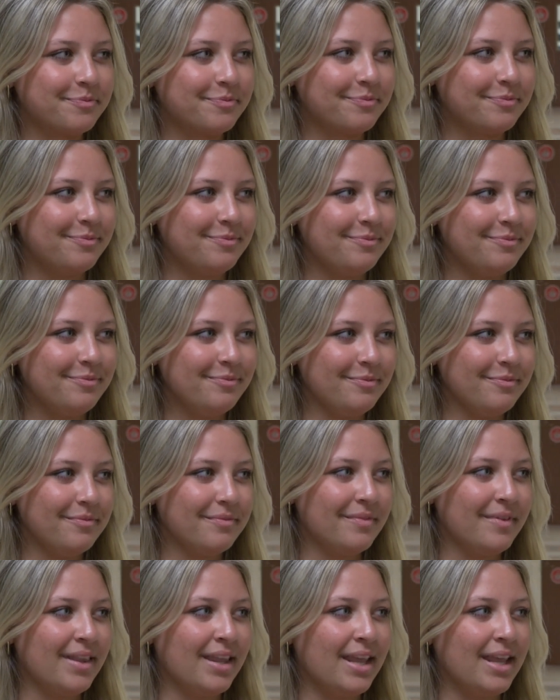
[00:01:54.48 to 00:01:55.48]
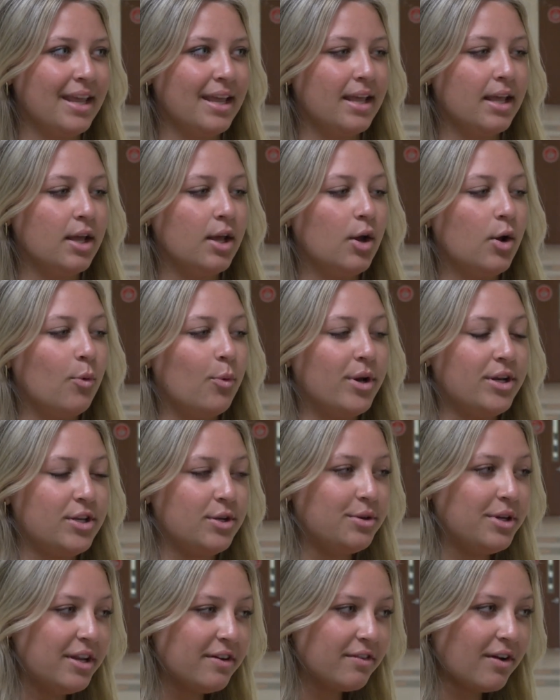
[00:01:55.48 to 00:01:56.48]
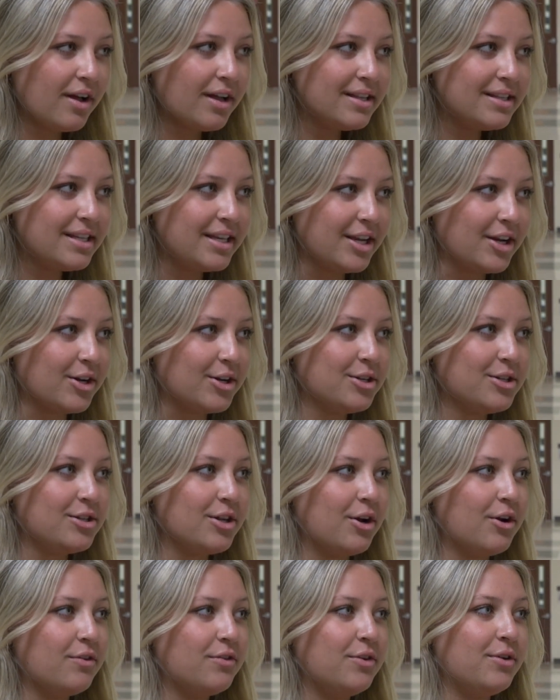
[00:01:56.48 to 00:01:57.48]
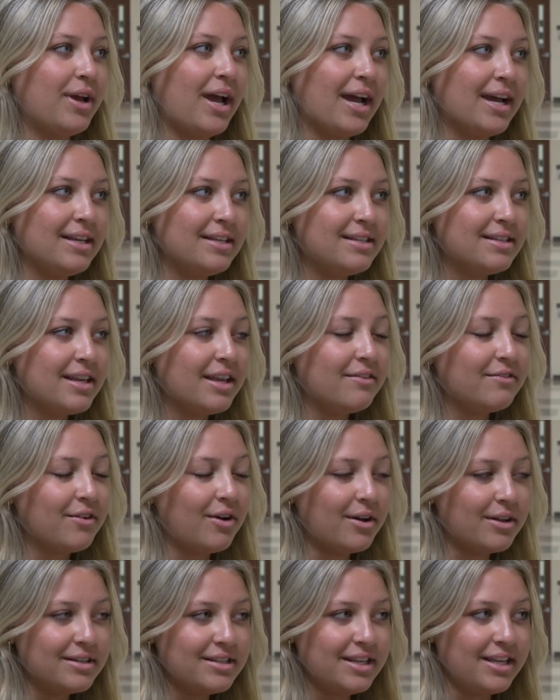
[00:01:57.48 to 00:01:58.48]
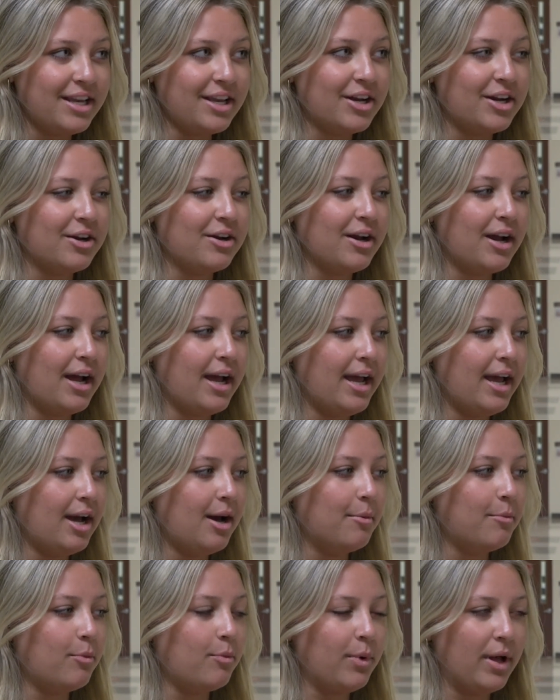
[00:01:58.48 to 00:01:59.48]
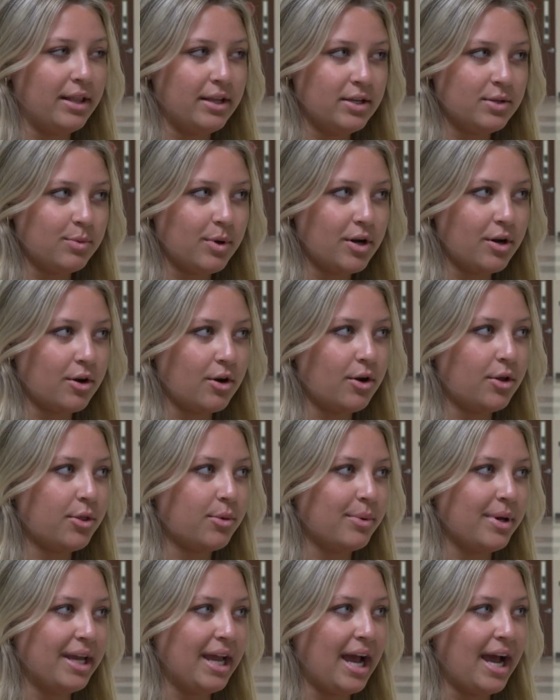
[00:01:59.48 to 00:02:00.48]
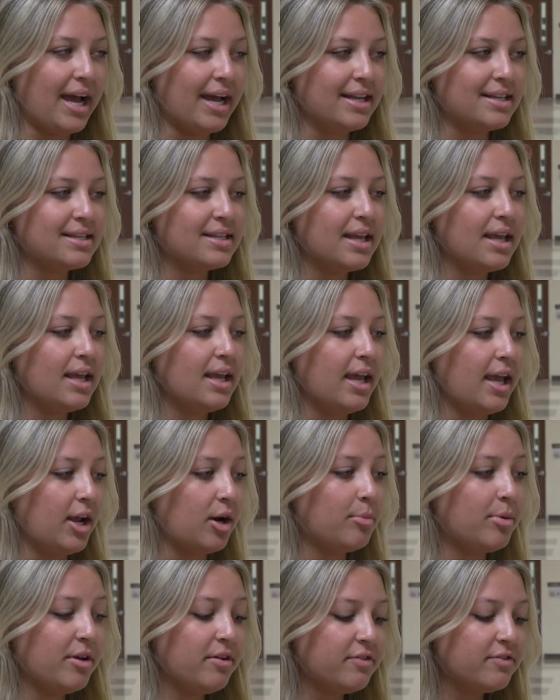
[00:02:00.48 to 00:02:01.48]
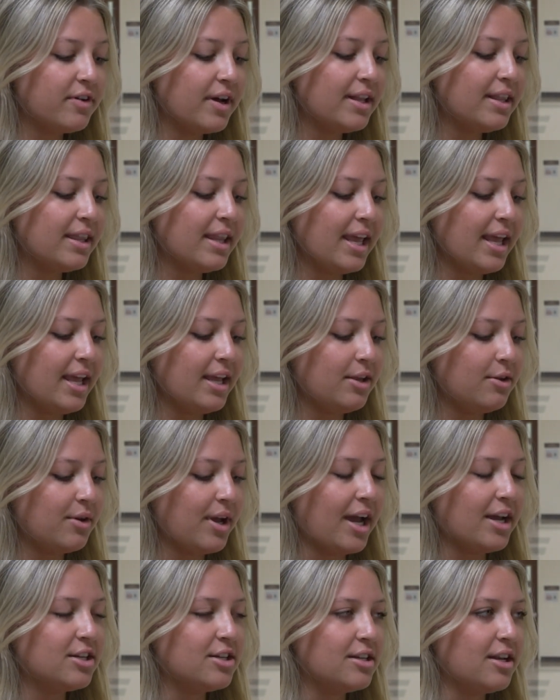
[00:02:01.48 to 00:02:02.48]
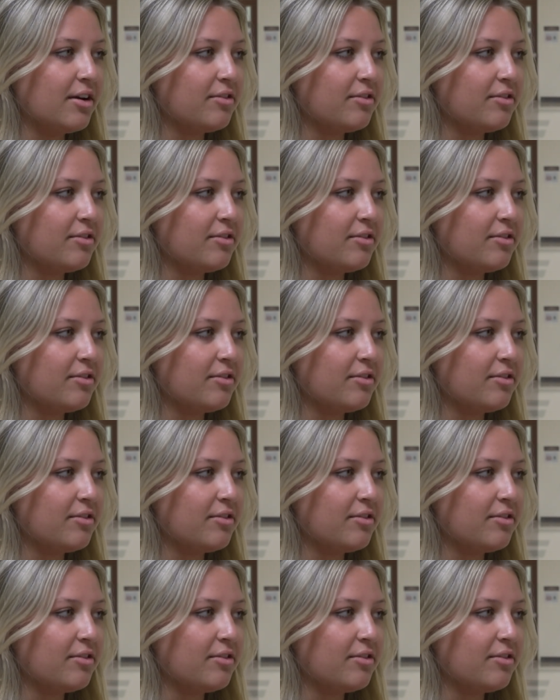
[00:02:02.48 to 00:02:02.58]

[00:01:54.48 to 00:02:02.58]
who can participate we do need volunteers so if you guys can volunteer um, at least one girl three guys it'll be a fun thing you guys should